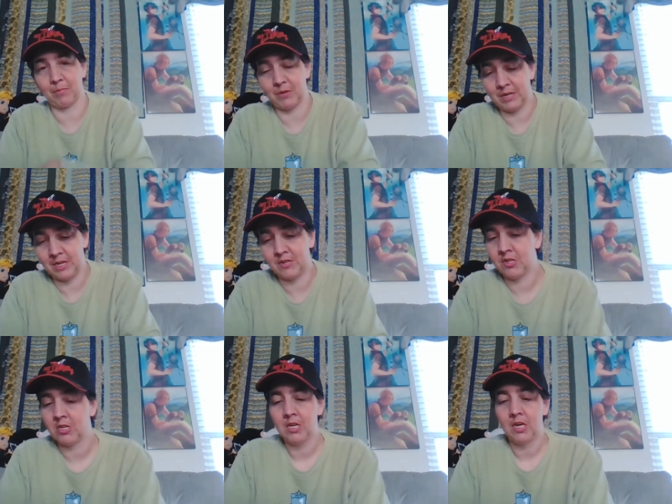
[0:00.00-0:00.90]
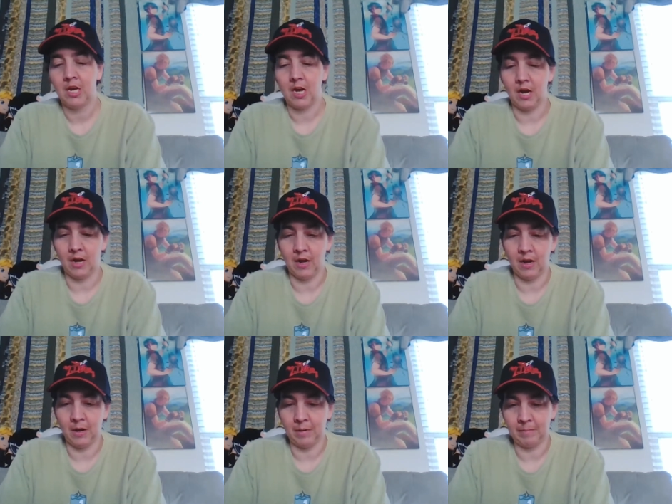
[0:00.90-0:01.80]
Bridge.
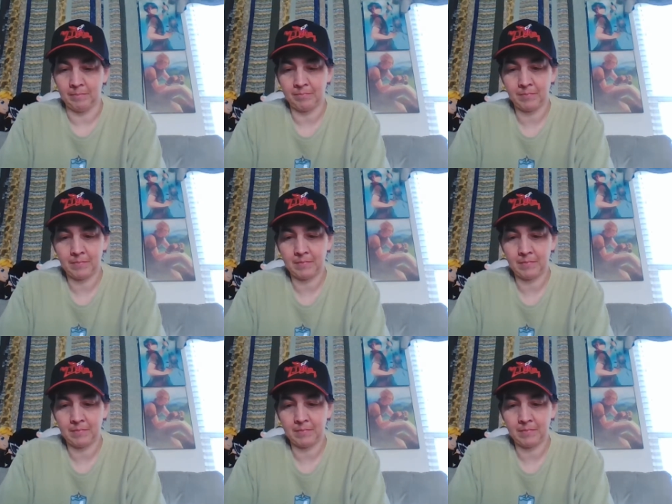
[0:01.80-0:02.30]
I mean,